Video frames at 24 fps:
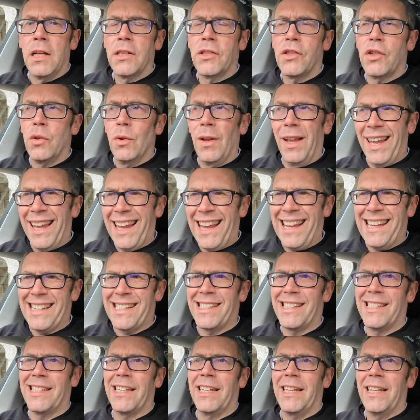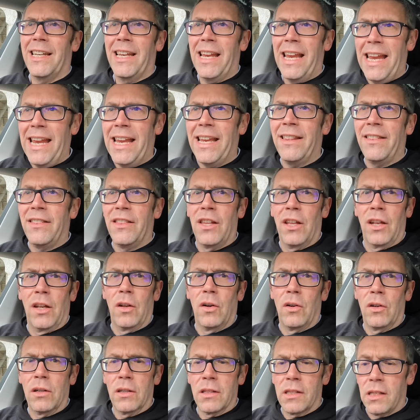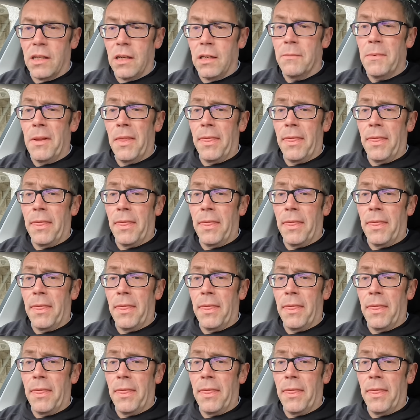to last in the long term.